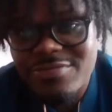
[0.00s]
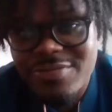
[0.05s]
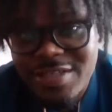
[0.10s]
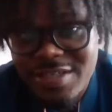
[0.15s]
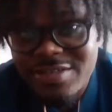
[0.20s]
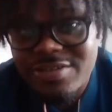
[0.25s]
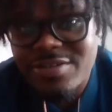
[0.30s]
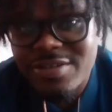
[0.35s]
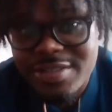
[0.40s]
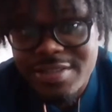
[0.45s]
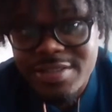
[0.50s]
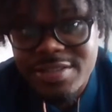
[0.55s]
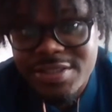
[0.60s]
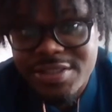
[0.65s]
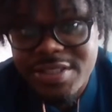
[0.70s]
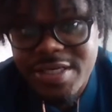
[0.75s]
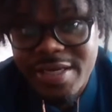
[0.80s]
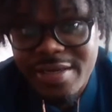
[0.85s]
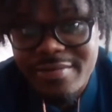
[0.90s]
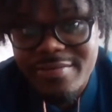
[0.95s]
He looks
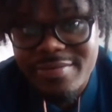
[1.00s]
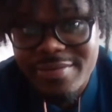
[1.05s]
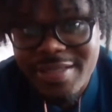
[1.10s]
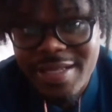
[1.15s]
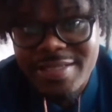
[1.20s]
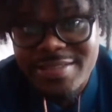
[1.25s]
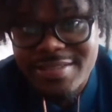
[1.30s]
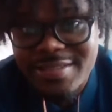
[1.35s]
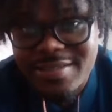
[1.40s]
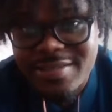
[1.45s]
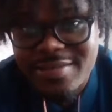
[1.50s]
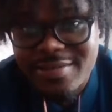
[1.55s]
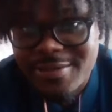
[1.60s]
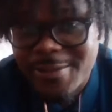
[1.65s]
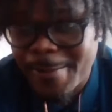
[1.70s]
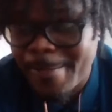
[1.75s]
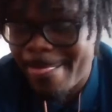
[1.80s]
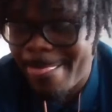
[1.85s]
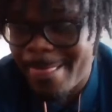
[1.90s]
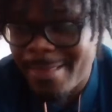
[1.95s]
legit.
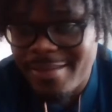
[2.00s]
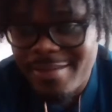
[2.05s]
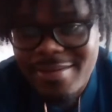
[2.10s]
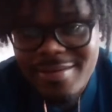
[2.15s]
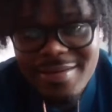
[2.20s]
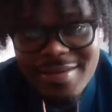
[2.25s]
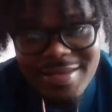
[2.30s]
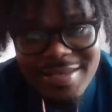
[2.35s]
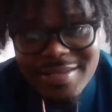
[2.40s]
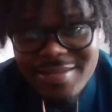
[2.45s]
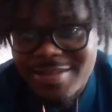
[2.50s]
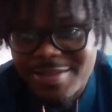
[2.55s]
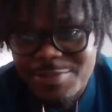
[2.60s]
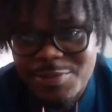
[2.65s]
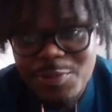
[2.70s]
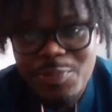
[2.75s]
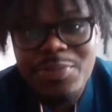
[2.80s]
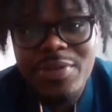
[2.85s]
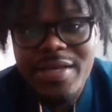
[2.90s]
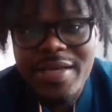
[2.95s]

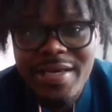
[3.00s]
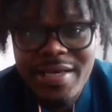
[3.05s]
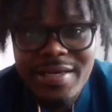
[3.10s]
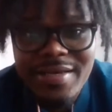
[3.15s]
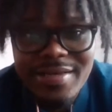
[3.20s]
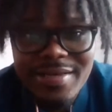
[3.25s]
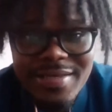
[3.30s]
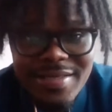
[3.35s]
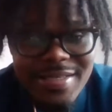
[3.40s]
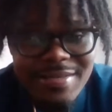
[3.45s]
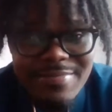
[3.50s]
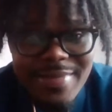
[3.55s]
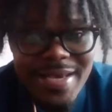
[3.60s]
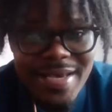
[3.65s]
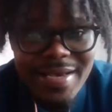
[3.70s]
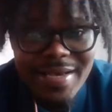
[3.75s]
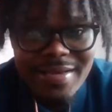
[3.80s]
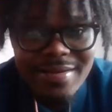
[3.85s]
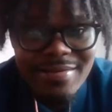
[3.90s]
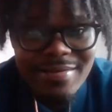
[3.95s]
The play he
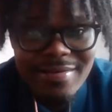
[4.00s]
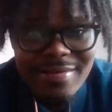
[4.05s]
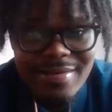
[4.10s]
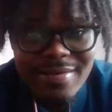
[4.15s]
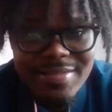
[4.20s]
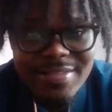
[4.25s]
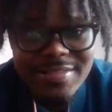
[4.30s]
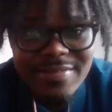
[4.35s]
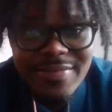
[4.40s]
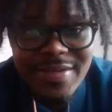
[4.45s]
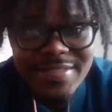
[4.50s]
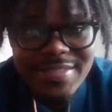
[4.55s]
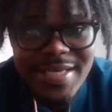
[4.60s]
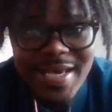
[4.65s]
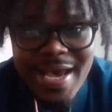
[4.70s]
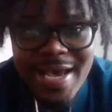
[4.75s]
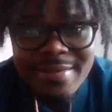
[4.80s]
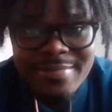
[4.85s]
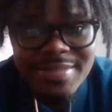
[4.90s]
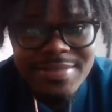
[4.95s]
made on
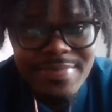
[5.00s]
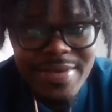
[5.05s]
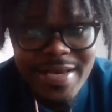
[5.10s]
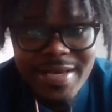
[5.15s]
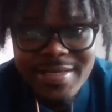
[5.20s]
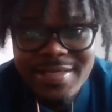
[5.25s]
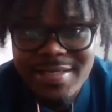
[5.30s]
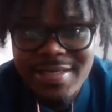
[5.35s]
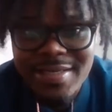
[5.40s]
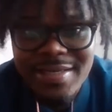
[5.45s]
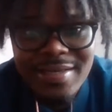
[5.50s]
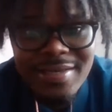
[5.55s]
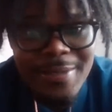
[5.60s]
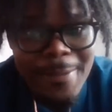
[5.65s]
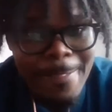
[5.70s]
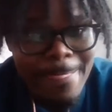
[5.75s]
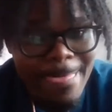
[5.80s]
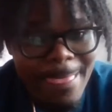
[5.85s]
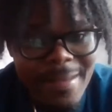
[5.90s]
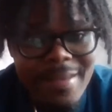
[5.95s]
Davante Adams, man.
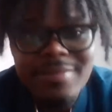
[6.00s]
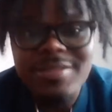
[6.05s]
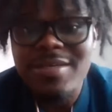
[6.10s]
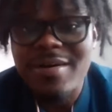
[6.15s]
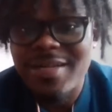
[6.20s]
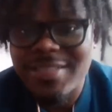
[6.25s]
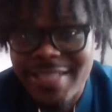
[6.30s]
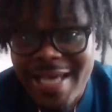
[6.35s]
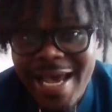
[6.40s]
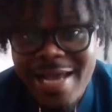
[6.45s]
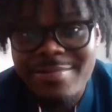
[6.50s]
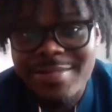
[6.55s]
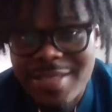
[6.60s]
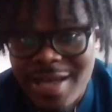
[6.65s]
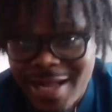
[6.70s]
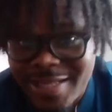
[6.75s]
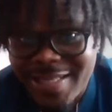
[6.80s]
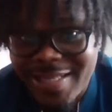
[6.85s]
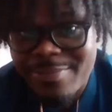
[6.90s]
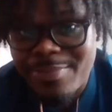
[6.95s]
Davante Adams
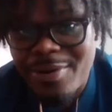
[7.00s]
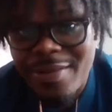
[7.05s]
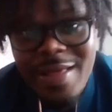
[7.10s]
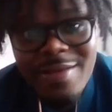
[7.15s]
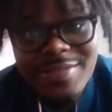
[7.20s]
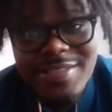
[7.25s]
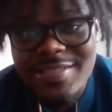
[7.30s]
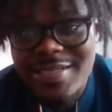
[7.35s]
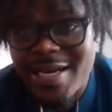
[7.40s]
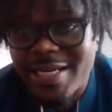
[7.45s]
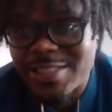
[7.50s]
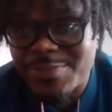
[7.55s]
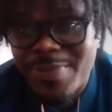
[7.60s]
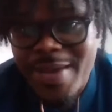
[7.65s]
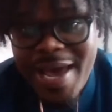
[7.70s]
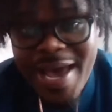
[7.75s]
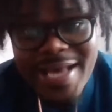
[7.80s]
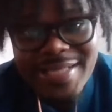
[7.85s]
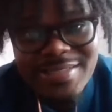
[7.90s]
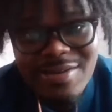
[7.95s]
caught that ball. That was a nice
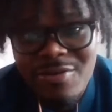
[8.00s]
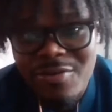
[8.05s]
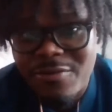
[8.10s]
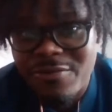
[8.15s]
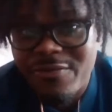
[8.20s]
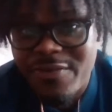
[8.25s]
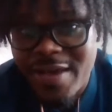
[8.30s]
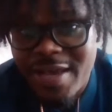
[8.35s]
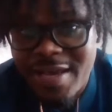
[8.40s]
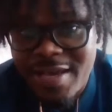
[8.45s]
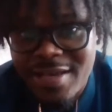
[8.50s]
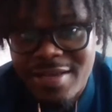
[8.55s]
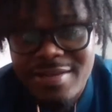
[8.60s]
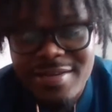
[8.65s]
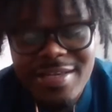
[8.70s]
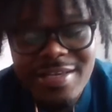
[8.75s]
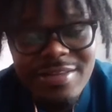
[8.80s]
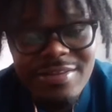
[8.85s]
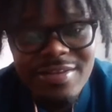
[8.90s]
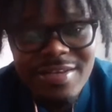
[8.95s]
pass on the
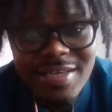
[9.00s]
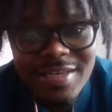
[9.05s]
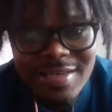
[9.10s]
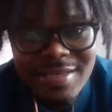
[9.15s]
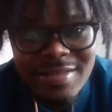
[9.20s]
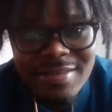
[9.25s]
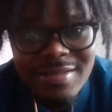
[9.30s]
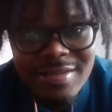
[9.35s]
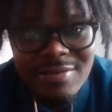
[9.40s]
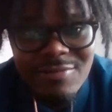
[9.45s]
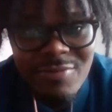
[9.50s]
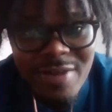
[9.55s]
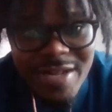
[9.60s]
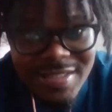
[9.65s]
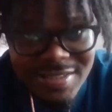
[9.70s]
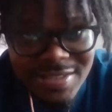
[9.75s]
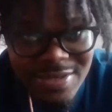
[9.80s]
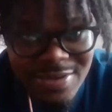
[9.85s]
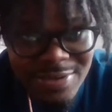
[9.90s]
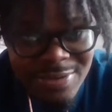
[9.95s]
fade in the
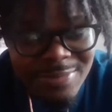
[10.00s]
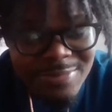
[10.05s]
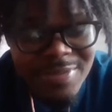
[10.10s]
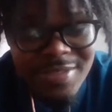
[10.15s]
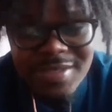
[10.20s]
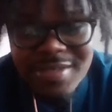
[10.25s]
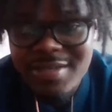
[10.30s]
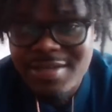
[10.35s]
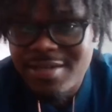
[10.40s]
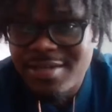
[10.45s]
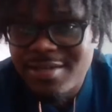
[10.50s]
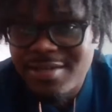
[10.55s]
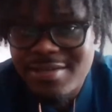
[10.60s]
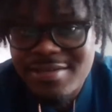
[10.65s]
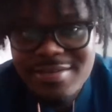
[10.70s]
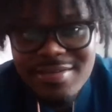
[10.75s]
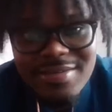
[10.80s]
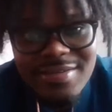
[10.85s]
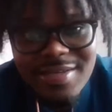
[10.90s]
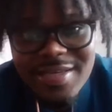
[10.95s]
red zone.
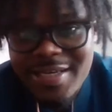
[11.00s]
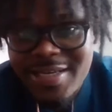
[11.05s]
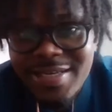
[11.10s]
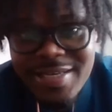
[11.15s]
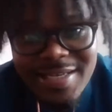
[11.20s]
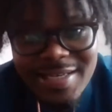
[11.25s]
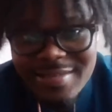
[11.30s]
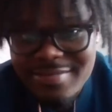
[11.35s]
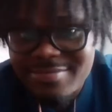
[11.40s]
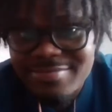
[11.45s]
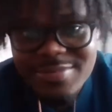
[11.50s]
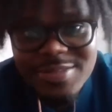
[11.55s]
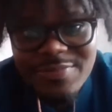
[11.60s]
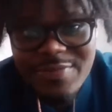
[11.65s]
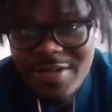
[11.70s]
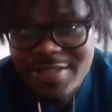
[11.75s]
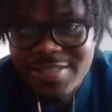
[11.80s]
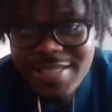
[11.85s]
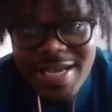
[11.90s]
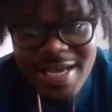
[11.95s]
It hit
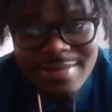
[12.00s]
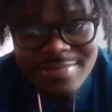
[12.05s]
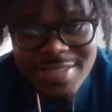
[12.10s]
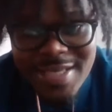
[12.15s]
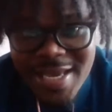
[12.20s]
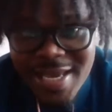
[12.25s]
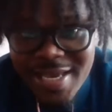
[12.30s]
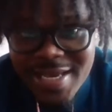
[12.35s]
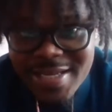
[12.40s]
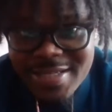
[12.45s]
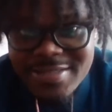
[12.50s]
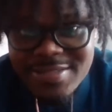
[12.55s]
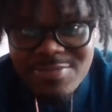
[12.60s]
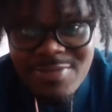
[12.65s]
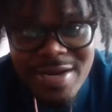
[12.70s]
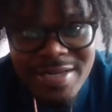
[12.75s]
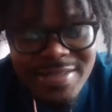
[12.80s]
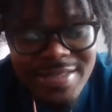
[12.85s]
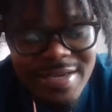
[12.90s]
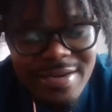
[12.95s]
Davante Adams'
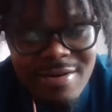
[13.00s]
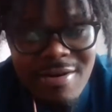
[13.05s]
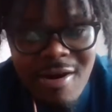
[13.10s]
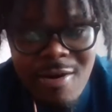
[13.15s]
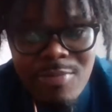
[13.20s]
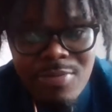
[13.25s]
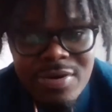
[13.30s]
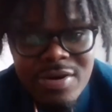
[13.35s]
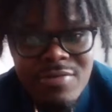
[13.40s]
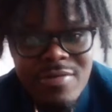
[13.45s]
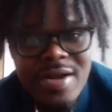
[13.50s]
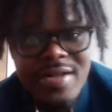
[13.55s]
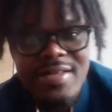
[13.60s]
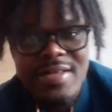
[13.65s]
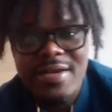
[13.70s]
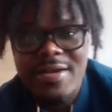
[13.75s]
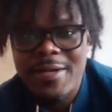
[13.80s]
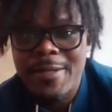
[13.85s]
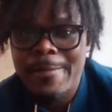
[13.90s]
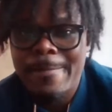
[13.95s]
hands right there. Carr put it
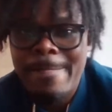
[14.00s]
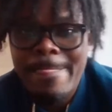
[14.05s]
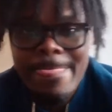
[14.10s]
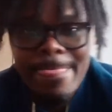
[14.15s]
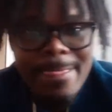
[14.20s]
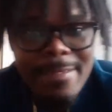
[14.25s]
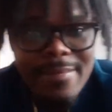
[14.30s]
right there.